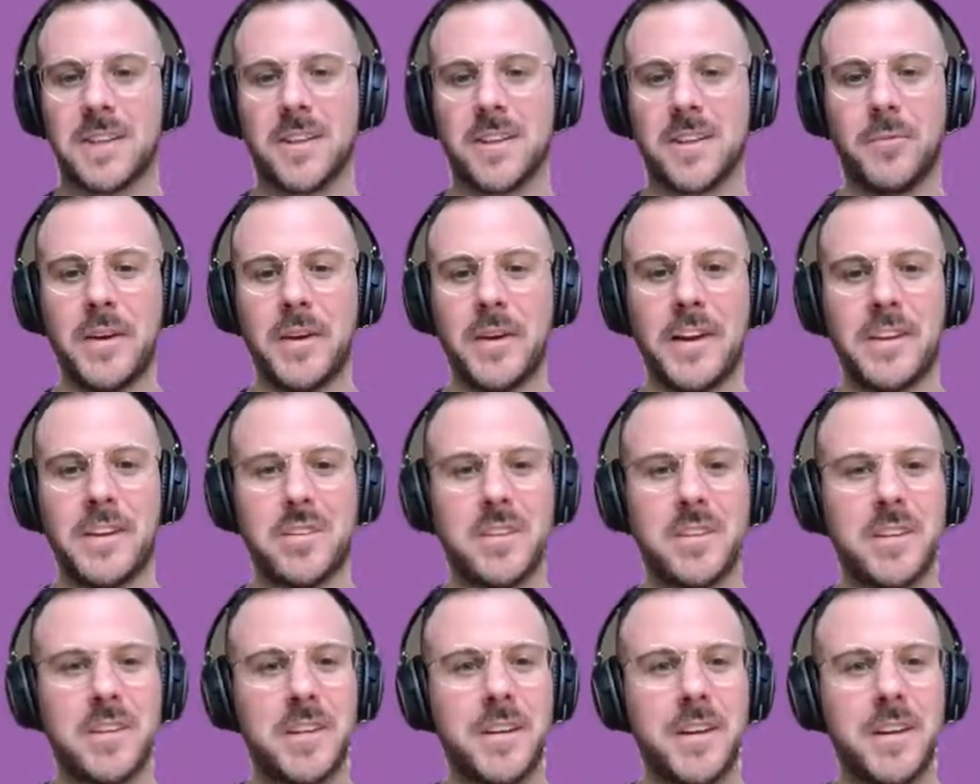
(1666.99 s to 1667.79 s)
We
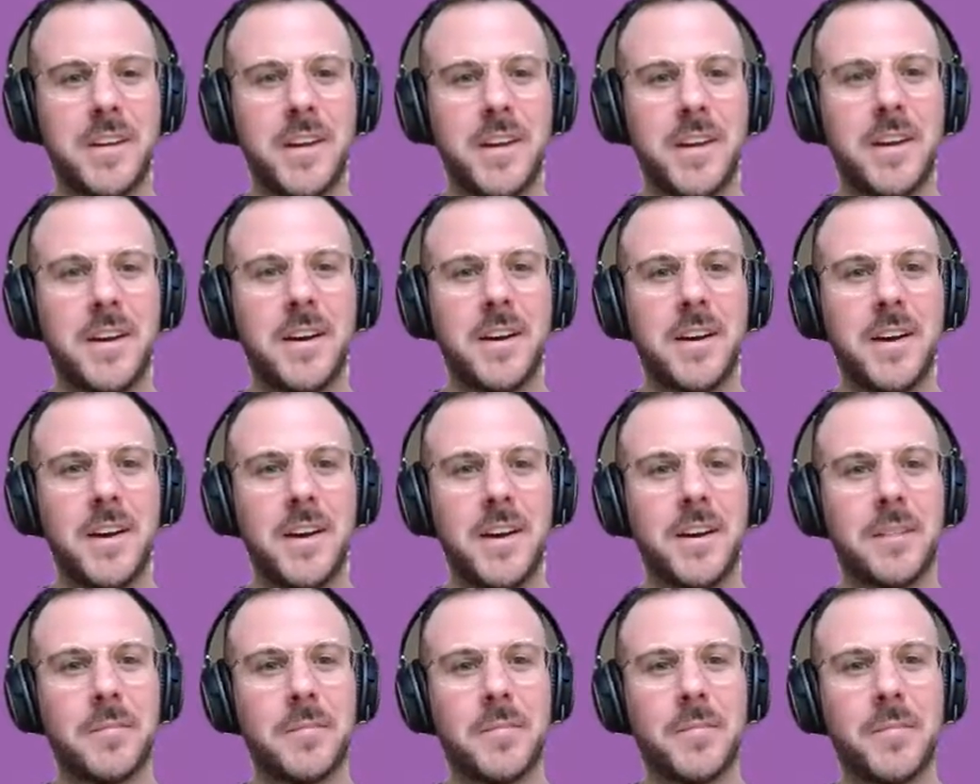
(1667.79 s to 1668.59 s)
actually,
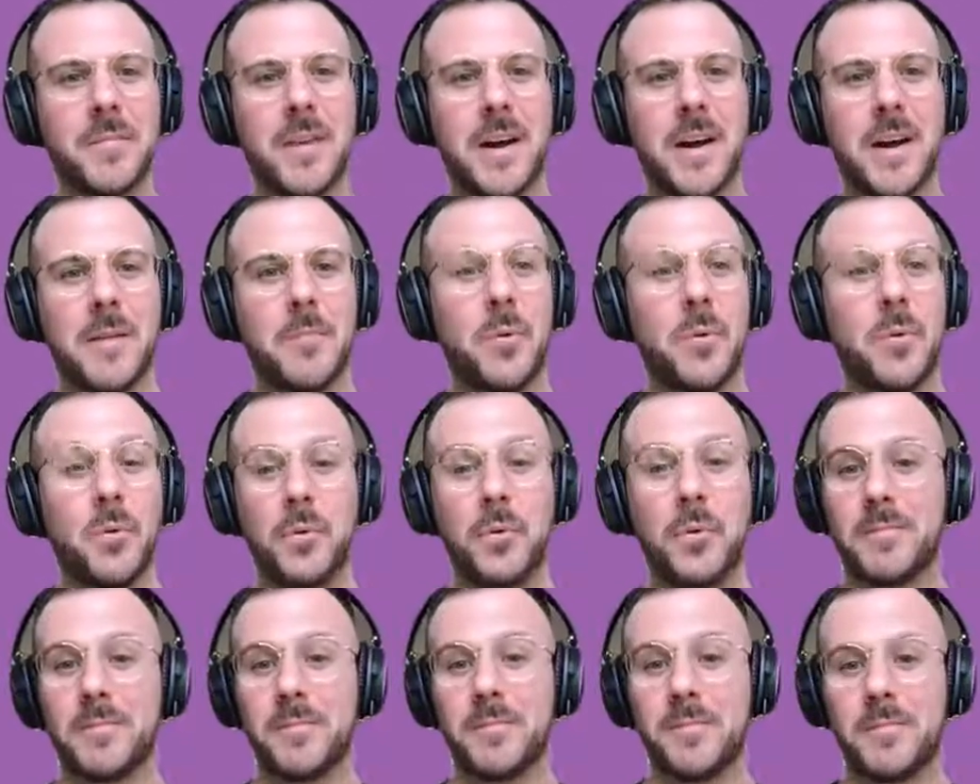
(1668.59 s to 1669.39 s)
I
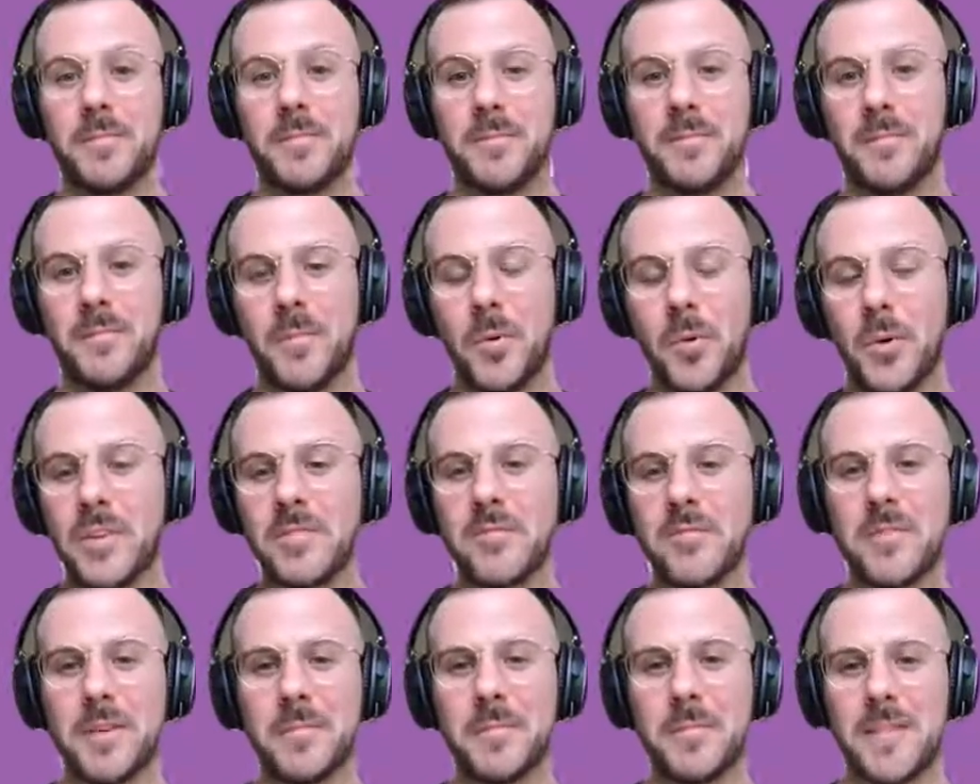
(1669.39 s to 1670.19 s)
pulled more
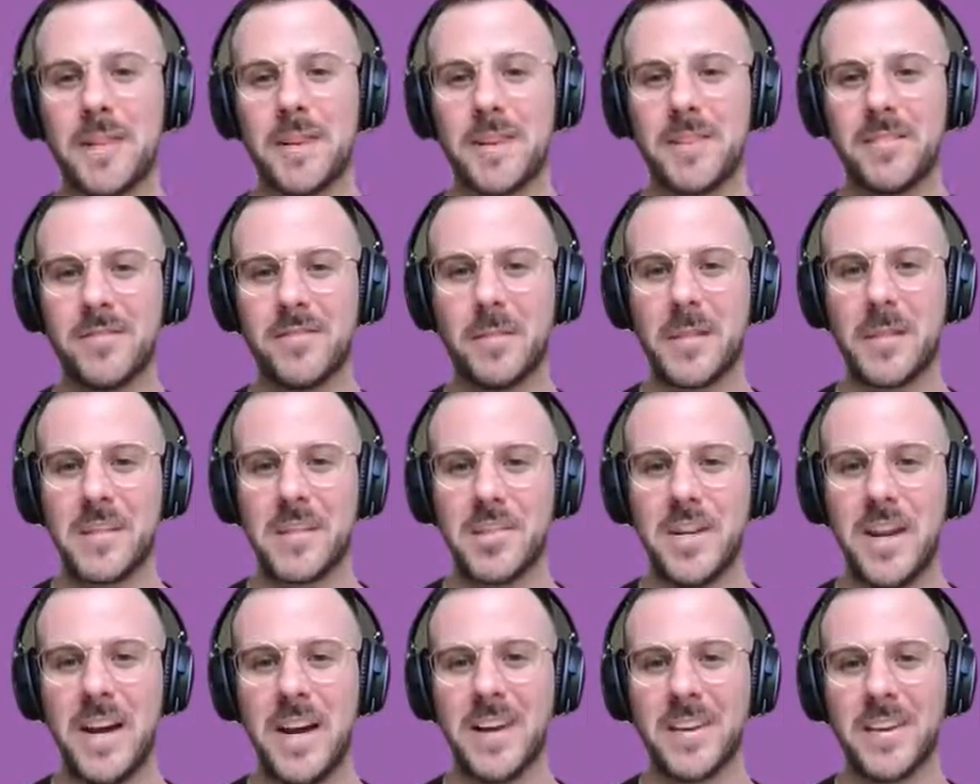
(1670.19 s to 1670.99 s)
from the
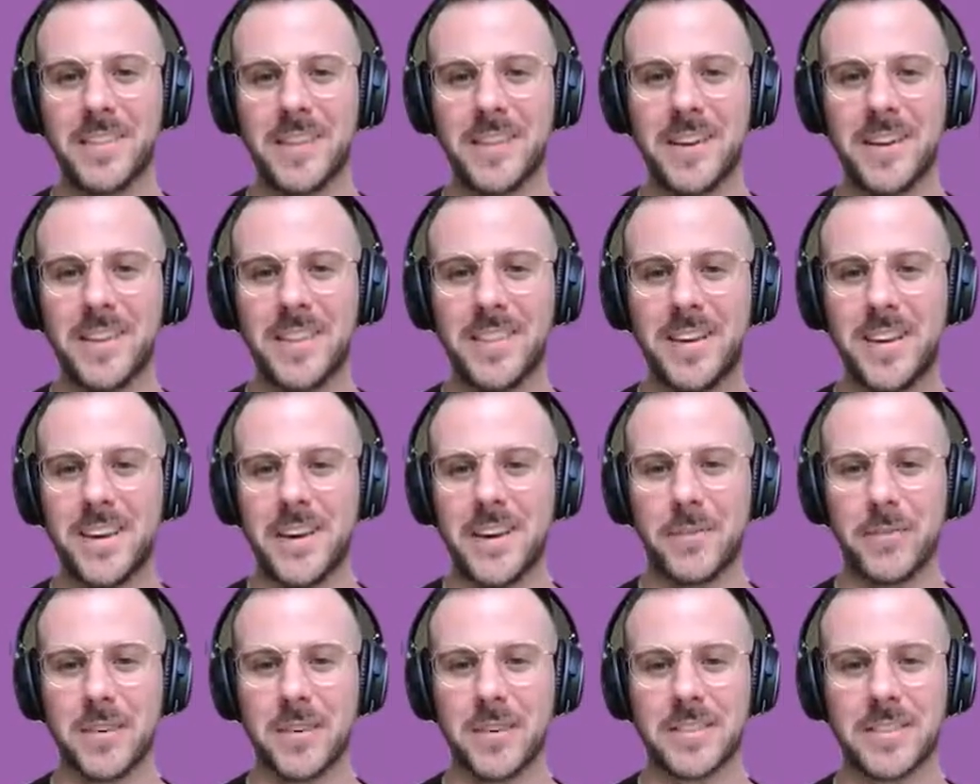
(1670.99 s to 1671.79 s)
chat than I thought I
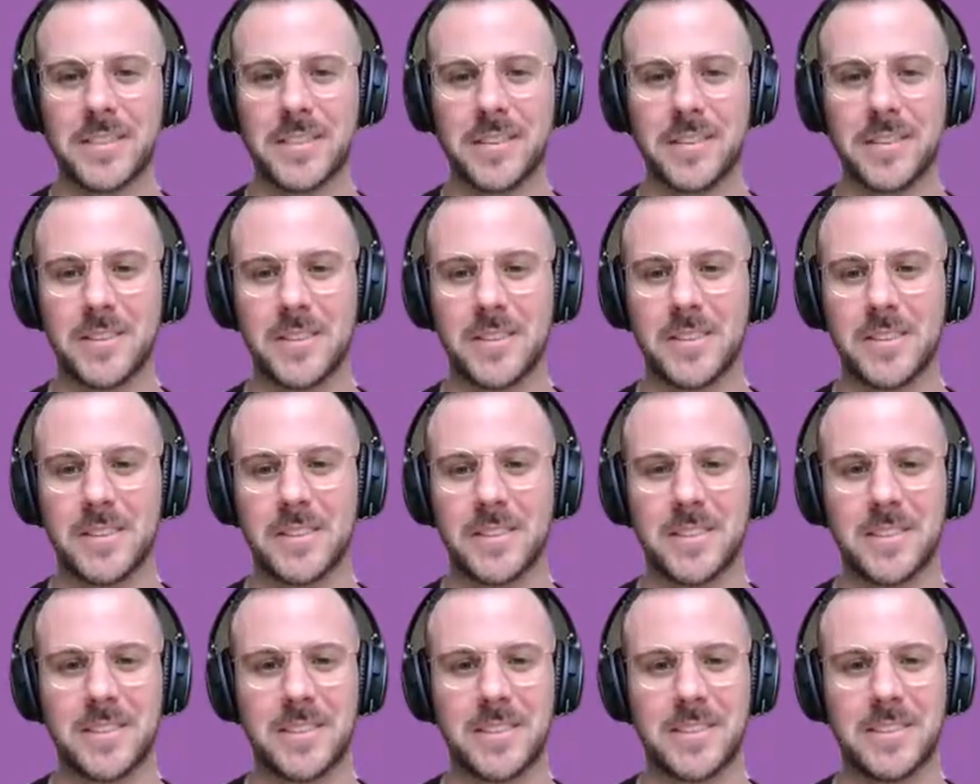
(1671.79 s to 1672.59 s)
would. So this
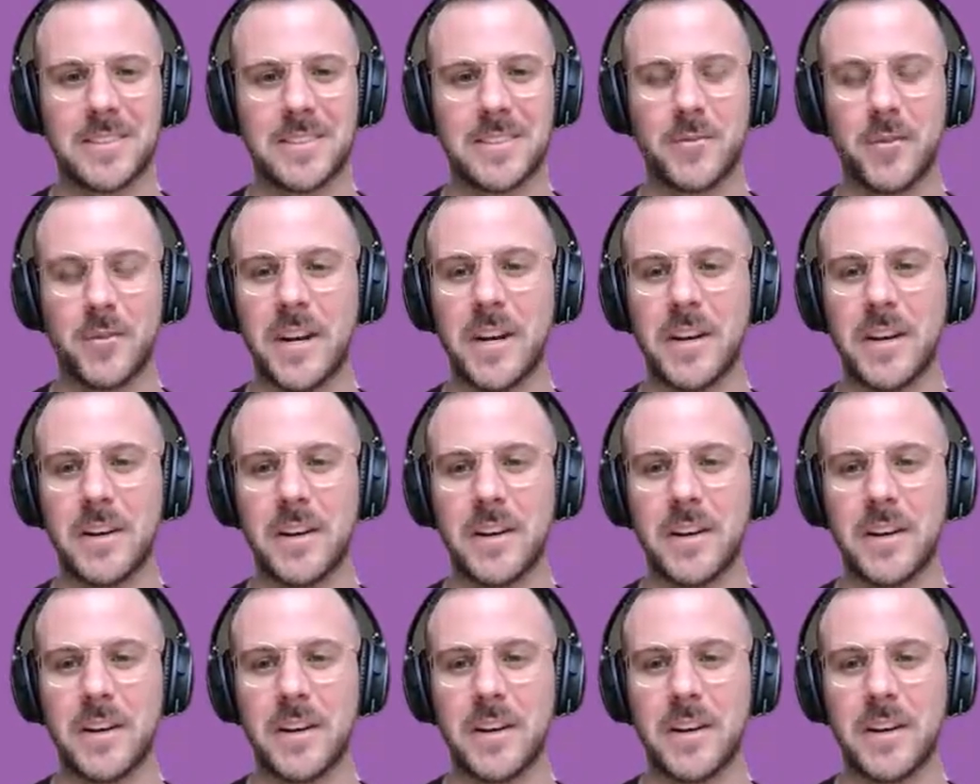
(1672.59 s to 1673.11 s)
is great.